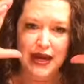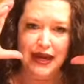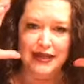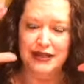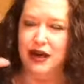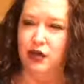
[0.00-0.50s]

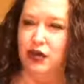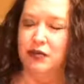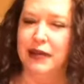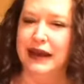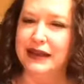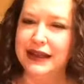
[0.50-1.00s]
he's not
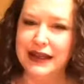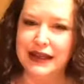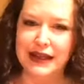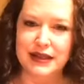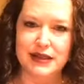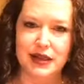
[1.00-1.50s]
rebelling
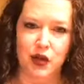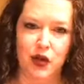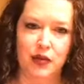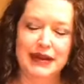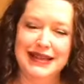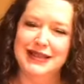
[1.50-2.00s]
against the
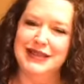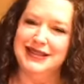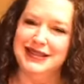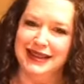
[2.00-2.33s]
Lord, but he's just